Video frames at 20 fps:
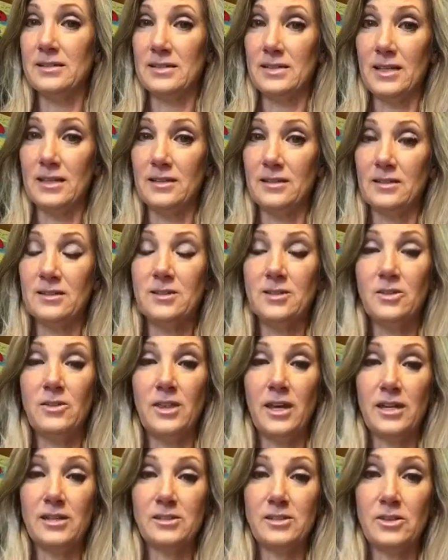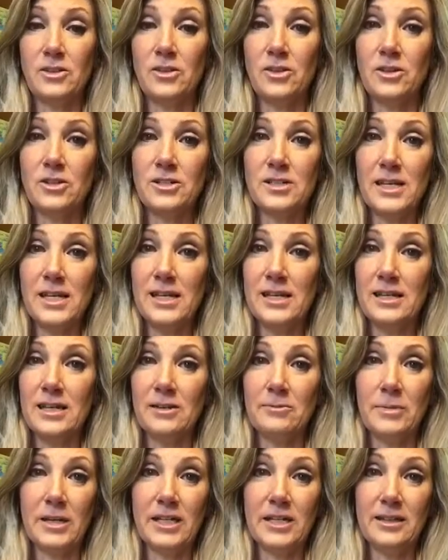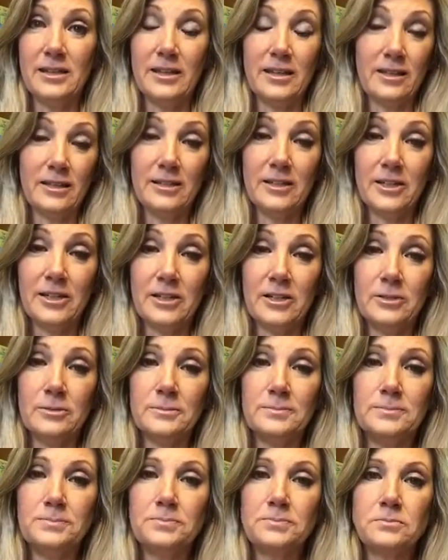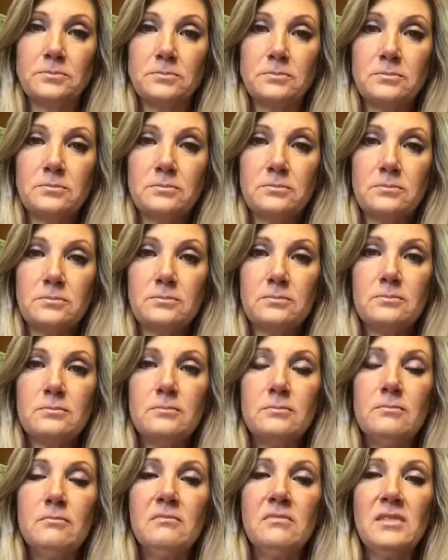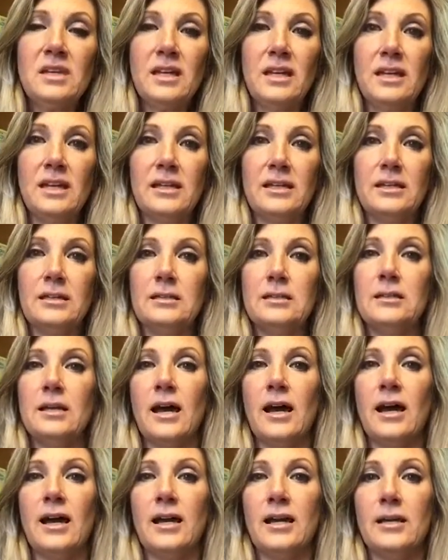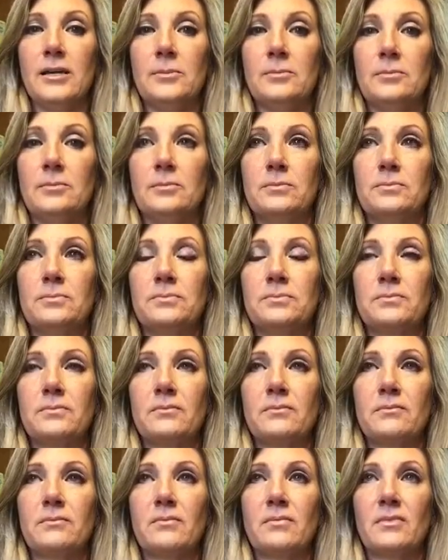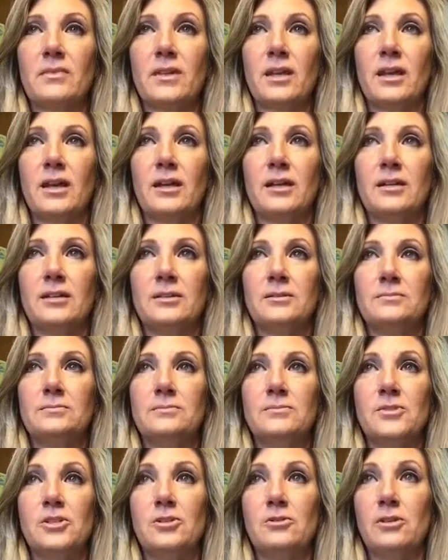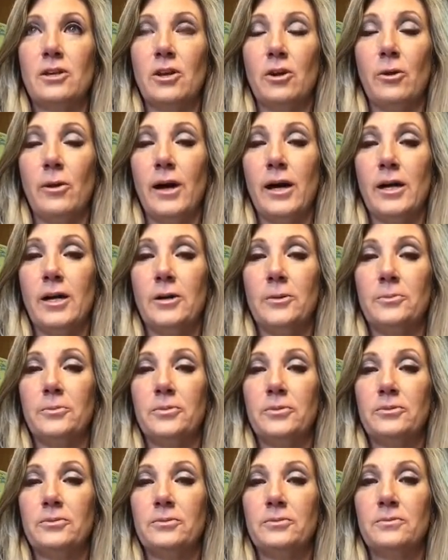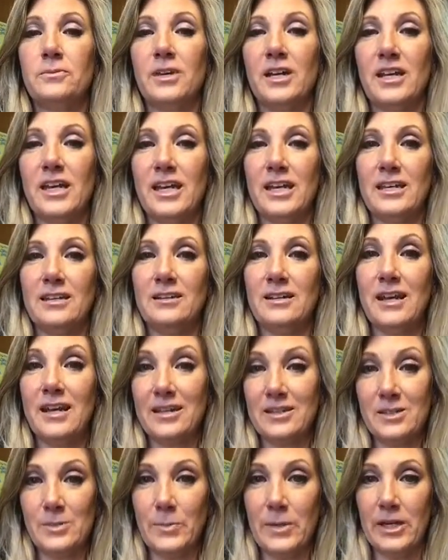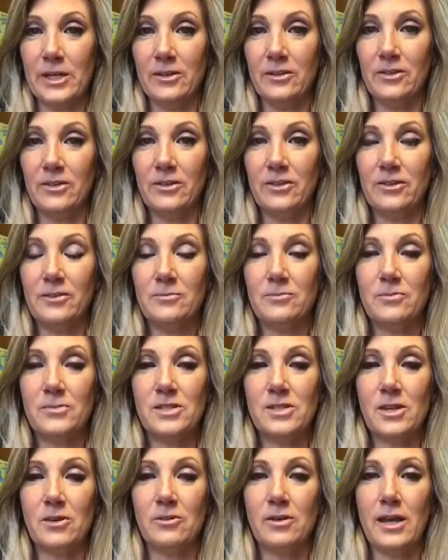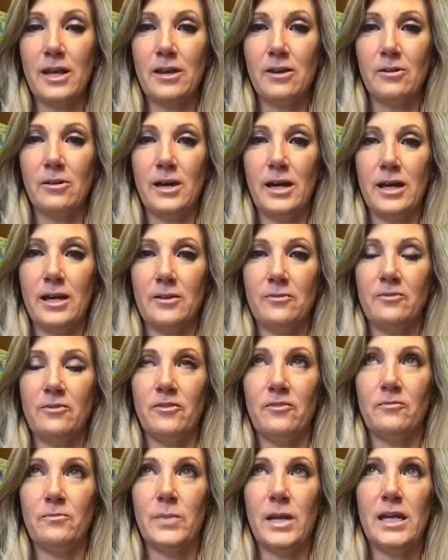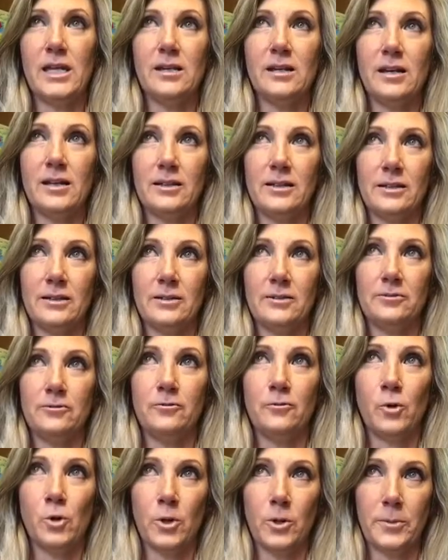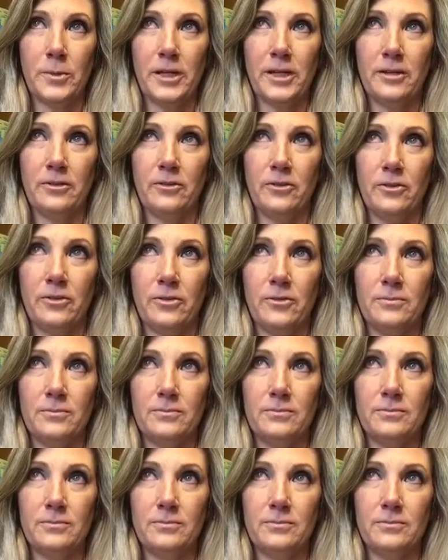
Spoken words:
since 2013, I've been in the clear. And I'm due to go up again next month. So now I've been on a 4-month